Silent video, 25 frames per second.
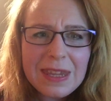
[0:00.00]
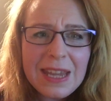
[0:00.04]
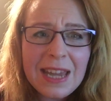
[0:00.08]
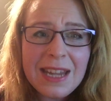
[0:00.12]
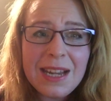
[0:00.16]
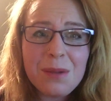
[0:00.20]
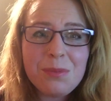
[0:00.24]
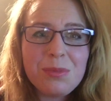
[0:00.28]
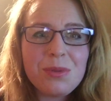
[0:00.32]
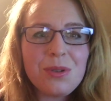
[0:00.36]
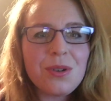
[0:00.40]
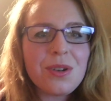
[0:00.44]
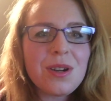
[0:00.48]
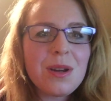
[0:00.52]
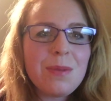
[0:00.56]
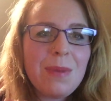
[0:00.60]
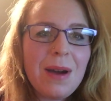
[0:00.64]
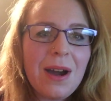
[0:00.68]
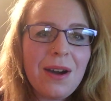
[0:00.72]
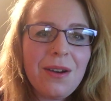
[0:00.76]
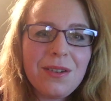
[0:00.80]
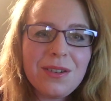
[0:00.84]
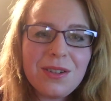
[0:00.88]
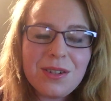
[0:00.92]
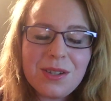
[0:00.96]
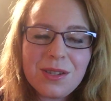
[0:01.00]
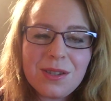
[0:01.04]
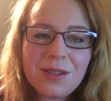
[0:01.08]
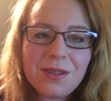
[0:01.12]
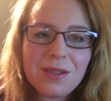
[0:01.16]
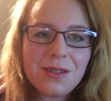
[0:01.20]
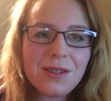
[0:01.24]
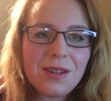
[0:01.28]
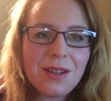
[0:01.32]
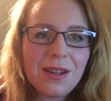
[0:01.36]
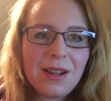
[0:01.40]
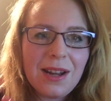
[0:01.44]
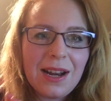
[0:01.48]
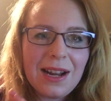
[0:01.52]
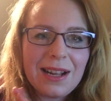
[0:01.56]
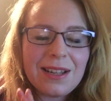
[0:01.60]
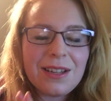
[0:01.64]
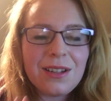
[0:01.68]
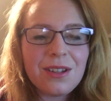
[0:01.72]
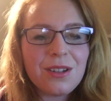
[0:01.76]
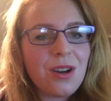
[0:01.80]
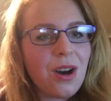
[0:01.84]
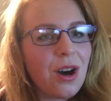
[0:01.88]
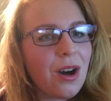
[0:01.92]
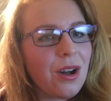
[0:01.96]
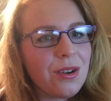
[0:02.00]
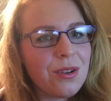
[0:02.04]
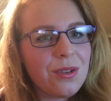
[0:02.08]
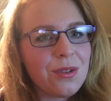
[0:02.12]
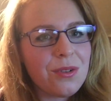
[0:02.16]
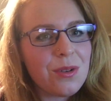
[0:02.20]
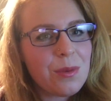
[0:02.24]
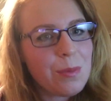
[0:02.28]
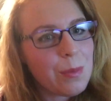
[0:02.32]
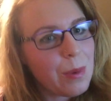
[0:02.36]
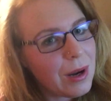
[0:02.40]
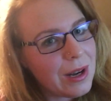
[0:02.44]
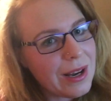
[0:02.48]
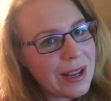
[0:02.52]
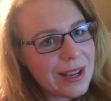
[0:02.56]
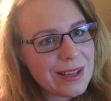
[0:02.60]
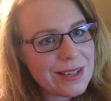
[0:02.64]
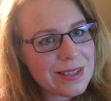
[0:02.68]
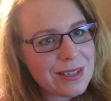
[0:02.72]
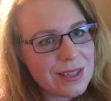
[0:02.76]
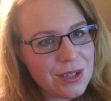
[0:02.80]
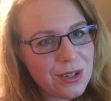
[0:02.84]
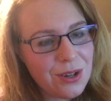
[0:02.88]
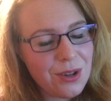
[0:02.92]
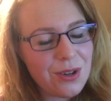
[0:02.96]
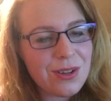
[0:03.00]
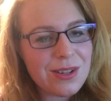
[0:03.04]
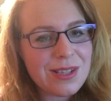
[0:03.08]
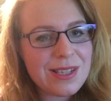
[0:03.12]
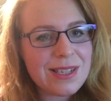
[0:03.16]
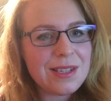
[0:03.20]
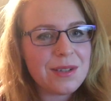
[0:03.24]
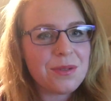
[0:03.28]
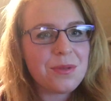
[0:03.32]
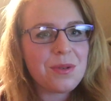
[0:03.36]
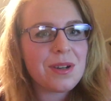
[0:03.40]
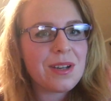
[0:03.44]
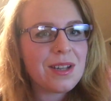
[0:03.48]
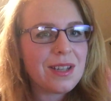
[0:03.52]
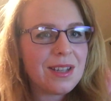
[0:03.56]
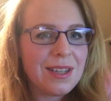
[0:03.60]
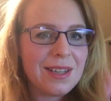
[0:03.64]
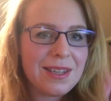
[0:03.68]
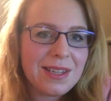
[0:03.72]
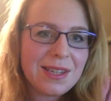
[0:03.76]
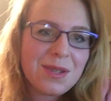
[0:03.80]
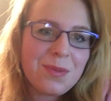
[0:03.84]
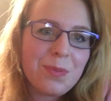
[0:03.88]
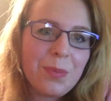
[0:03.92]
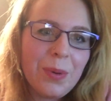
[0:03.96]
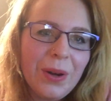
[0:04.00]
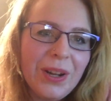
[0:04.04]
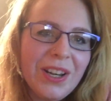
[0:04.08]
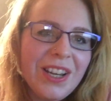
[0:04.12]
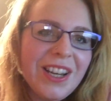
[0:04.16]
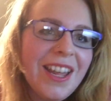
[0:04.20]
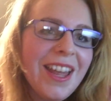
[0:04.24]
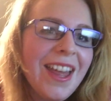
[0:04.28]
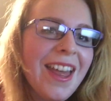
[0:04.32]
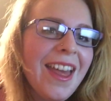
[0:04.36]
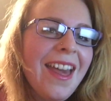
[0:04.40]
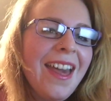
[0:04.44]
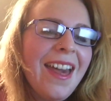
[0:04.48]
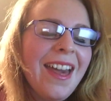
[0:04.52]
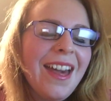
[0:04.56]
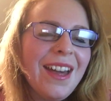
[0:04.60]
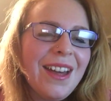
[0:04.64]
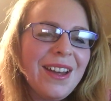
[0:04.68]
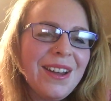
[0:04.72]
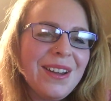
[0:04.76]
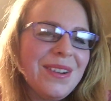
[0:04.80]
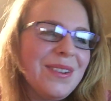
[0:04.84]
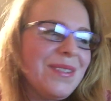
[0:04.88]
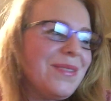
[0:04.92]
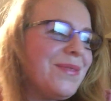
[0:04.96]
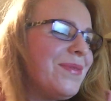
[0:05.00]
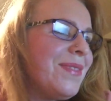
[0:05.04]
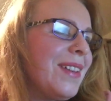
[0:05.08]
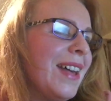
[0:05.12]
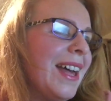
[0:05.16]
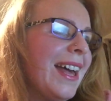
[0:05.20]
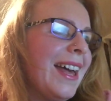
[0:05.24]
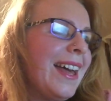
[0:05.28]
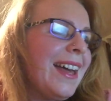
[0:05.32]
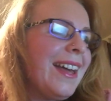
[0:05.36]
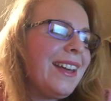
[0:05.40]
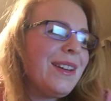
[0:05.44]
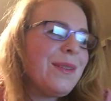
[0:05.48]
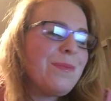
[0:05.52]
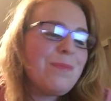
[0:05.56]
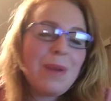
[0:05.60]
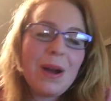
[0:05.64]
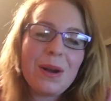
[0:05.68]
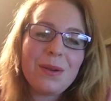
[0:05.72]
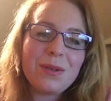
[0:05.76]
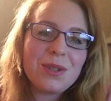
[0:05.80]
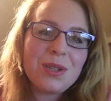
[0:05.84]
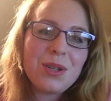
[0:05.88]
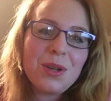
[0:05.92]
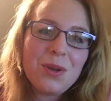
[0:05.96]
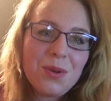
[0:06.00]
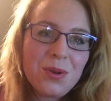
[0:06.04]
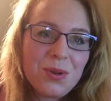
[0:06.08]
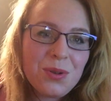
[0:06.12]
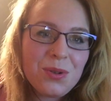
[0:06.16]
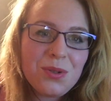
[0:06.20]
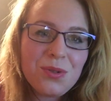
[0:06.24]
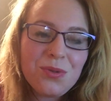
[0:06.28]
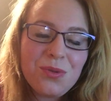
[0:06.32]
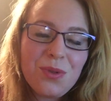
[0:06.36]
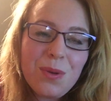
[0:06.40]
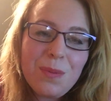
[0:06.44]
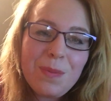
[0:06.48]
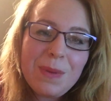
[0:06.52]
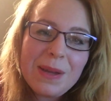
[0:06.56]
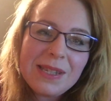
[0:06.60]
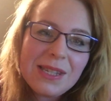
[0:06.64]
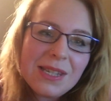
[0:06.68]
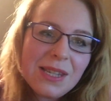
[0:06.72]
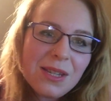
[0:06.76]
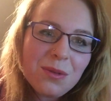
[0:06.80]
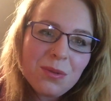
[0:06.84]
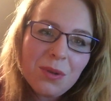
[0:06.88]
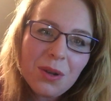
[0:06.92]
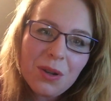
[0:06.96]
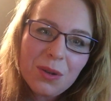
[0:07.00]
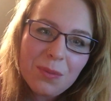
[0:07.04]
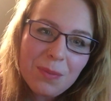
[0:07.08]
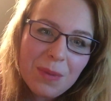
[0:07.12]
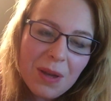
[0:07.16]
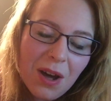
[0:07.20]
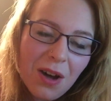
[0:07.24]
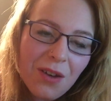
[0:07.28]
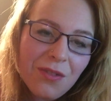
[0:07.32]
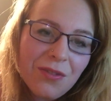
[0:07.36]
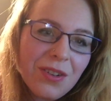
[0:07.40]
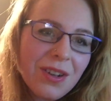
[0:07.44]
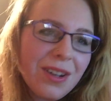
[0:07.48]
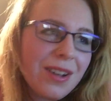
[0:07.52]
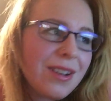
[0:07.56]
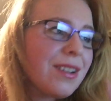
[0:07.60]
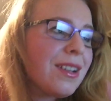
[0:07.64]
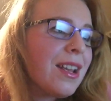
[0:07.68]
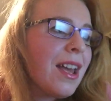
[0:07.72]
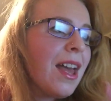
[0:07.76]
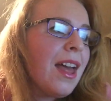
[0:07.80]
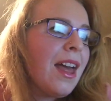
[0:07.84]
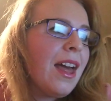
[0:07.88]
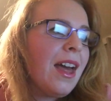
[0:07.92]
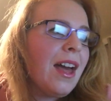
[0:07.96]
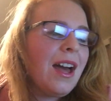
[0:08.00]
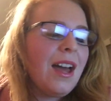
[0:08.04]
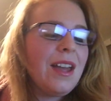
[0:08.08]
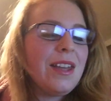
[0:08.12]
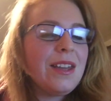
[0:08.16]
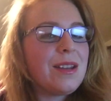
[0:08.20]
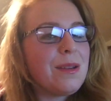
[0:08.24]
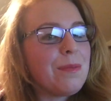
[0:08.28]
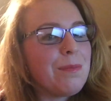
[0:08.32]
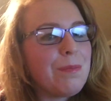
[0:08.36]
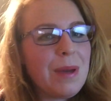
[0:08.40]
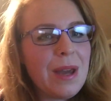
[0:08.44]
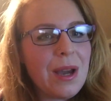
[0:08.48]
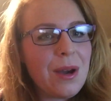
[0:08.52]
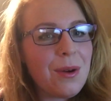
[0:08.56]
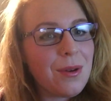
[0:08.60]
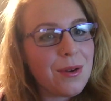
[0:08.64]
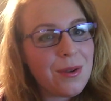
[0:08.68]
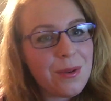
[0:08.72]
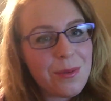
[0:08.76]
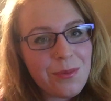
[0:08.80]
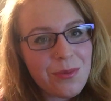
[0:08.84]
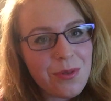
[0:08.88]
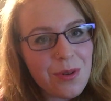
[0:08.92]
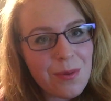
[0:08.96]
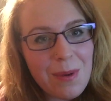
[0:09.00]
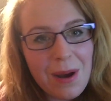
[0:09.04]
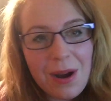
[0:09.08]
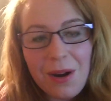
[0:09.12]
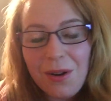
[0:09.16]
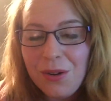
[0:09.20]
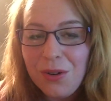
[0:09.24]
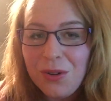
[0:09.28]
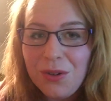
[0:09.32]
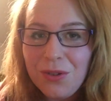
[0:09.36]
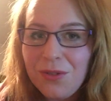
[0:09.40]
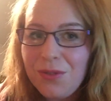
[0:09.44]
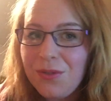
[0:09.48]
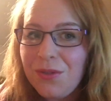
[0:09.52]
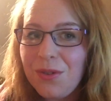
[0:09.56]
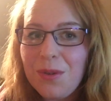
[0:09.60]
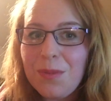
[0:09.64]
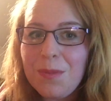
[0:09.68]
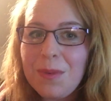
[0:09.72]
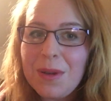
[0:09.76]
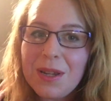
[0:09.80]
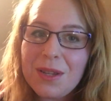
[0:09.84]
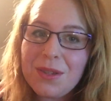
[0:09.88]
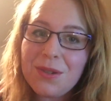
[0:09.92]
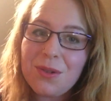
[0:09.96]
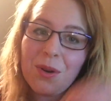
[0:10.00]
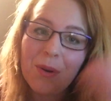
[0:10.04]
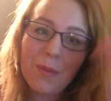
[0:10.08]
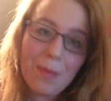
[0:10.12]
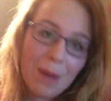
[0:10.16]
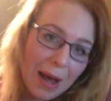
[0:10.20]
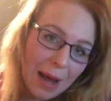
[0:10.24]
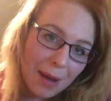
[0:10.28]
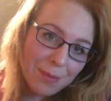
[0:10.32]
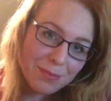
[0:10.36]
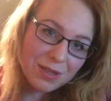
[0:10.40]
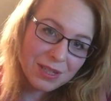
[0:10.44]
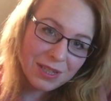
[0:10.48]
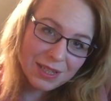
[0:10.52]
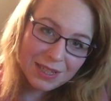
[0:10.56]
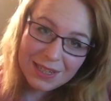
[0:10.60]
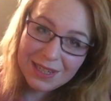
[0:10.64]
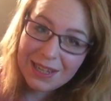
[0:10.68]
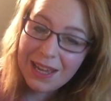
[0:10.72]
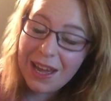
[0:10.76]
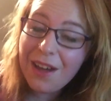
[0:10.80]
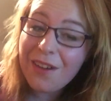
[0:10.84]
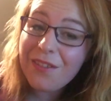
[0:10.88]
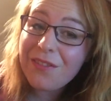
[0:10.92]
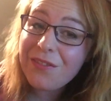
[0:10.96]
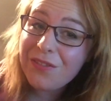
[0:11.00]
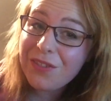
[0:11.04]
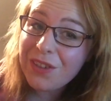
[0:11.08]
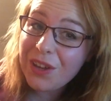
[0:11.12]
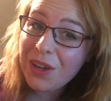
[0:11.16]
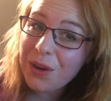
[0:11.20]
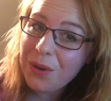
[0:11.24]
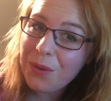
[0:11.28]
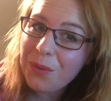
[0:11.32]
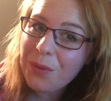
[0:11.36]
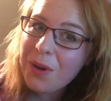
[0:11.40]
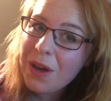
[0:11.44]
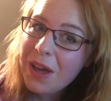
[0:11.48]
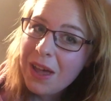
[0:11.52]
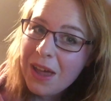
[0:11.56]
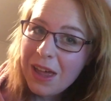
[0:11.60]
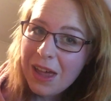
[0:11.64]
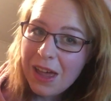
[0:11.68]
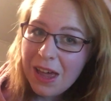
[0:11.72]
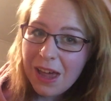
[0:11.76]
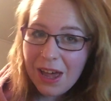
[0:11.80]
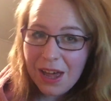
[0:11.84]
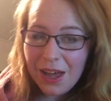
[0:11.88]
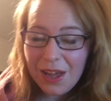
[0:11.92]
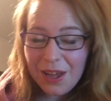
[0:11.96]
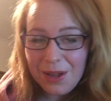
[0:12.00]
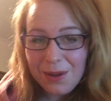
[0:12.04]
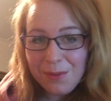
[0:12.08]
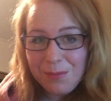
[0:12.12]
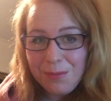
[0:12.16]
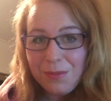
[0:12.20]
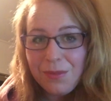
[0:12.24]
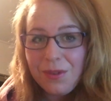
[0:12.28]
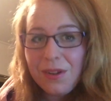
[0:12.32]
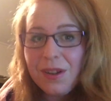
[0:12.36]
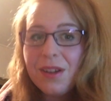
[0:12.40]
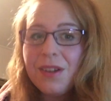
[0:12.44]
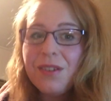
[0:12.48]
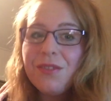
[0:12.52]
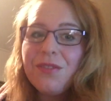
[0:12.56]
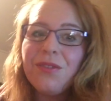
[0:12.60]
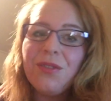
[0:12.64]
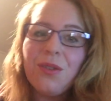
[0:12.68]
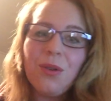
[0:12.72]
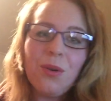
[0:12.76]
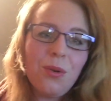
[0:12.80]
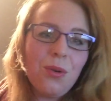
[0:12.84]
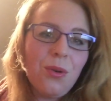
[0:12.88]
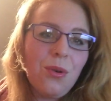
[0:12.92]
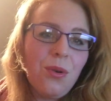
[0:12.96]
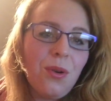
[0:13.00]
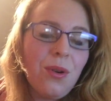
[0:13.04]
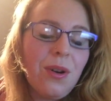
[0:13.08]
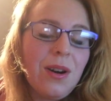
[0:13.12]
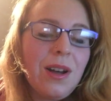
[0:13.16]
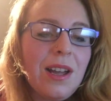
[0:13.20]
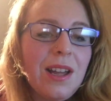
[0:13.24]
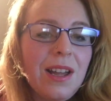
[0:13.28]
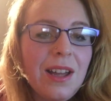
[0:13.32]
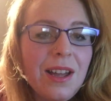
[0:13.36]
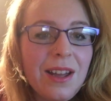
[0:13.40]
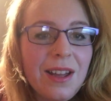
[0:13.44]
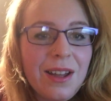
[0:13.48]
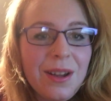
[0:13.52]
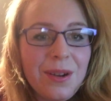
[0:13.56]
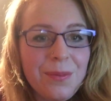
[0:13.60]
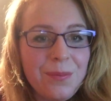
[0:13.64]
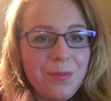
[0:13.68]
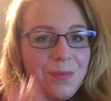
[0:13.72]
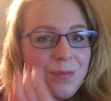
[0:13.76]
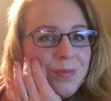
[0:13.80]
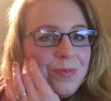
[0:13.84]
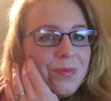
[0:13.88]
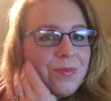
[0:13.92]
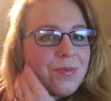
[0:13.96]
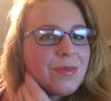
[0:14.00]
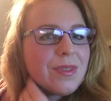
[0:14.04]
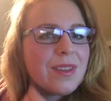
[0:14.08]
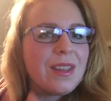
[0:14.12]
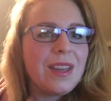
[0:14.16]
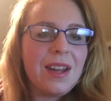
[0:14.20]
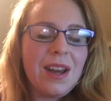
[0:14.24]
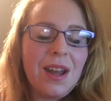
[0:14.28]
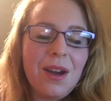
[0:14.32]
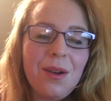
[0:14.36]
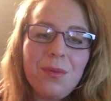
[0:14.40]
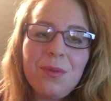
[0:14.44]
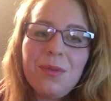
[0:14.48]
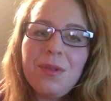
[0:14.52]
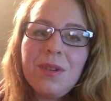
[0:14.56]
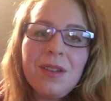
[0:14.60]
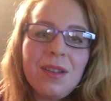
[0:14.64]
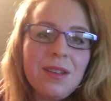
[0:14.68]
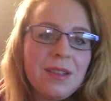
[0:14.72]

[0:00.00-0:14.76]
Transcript: I'm talking about just like a cotton or a polyester, not a silk at this point, about 200 rupees is what you'll be offered. You can pick one up for about 100 rupees, or perhaps you can get a few for you know,